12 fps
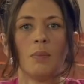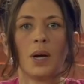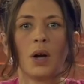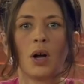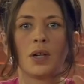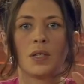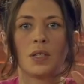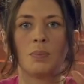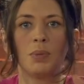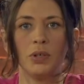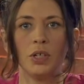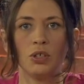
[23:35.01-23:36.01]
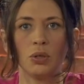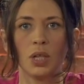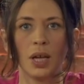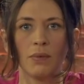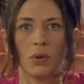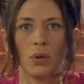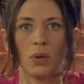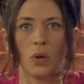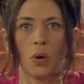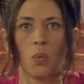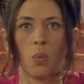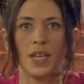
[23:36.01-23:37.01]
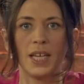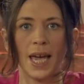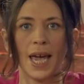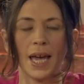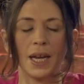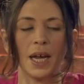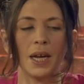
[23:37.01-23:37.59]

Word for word: But on a spiritual level, we can.